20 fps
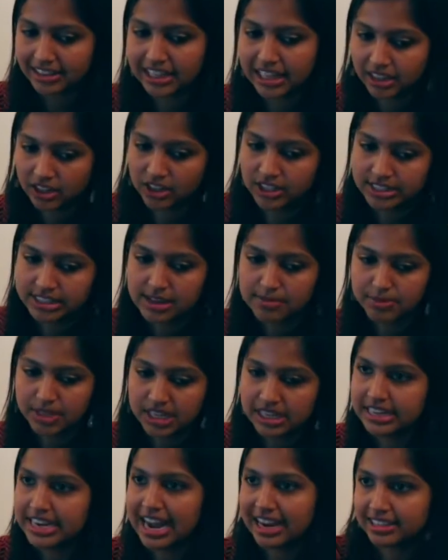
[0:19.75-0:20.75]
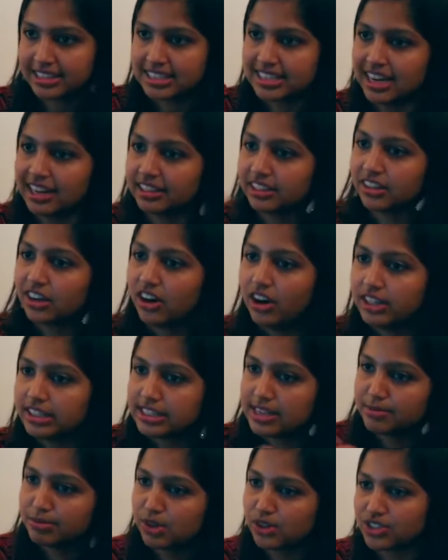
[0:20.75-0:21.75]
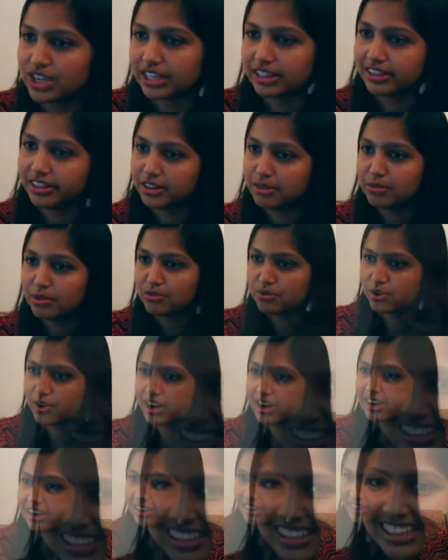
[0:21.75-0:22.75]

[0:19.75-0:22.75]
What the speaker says: that concept connects to other concepts which I'd learned before.